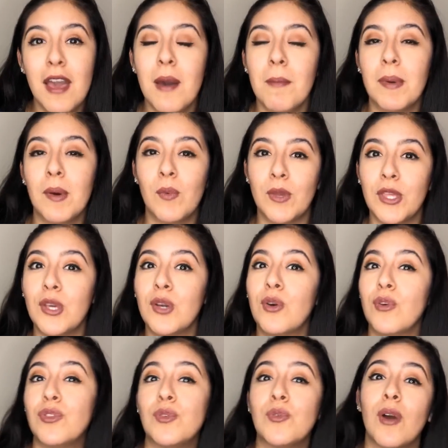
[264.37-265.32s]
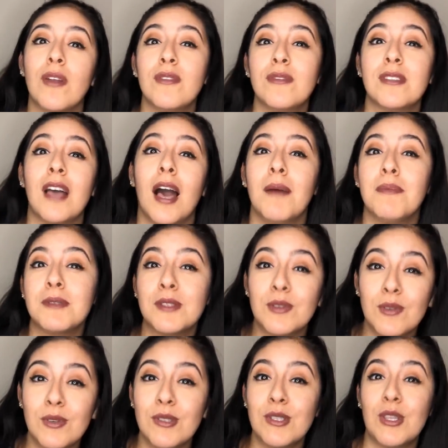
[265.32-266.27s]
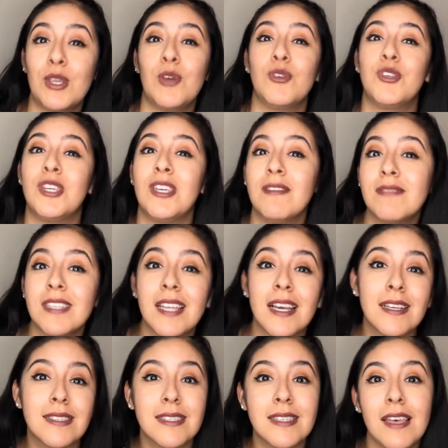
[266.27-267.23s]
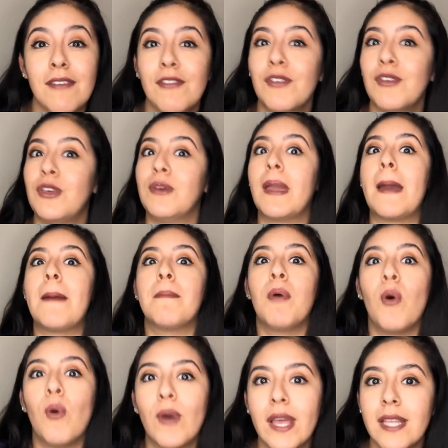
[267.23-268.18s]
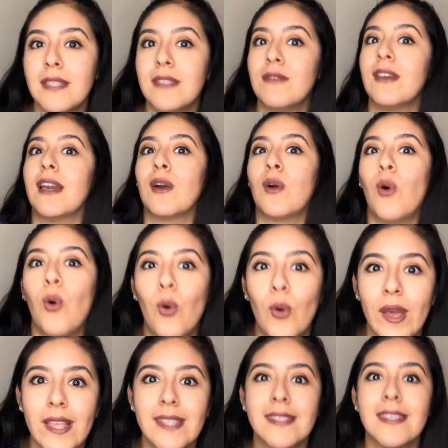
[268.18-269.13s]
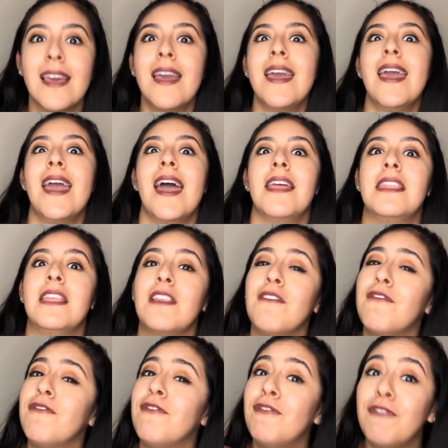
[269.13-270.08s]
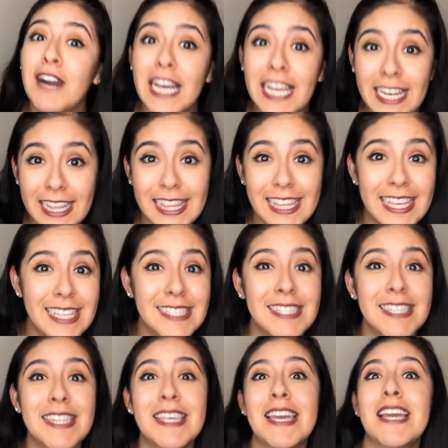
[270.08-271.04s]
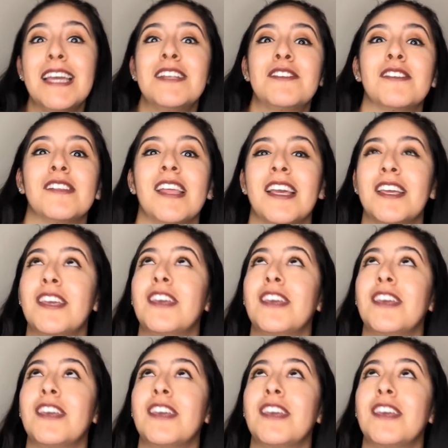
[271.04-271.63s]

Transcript: But when you go through all those obstacles and you achieve the next level, you get points, you get coins, and then you finally get to the end, you're like,